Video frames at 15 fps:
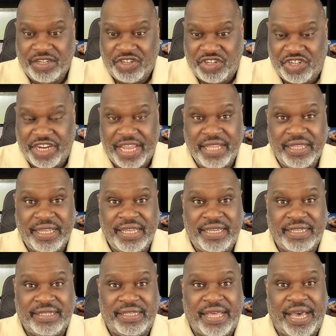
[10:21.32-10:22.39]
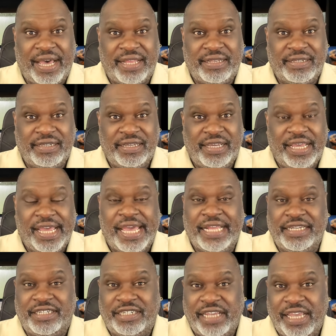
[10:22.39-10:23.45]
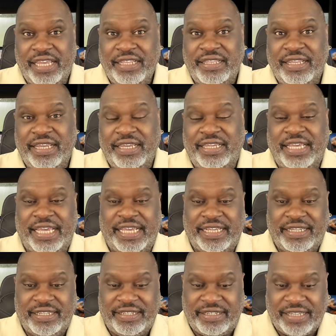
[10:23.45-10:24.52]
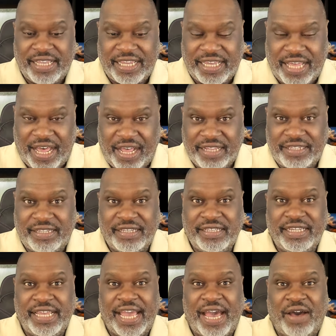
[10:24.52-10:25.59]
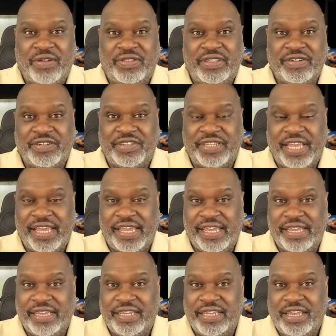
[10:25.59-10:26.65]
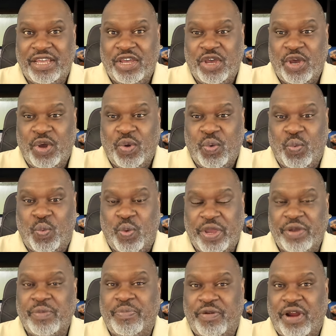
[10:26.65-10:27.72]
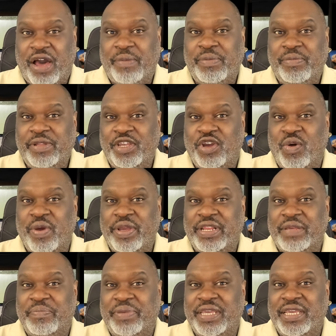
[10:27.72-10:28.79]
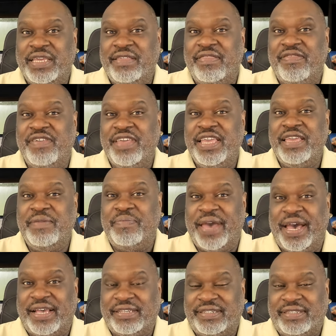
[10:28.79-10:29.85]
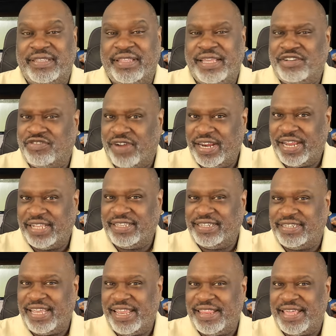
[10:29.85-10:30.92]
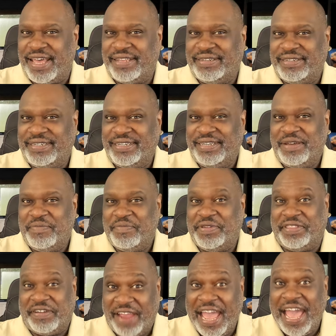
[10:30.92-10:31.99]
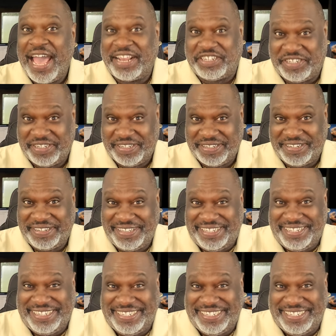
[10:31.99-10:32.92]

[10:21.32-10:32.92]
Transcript: Chainlink is that. And Chainlink is constantly out there saying, we're probably going to be the best. They try not to say that, but their actions,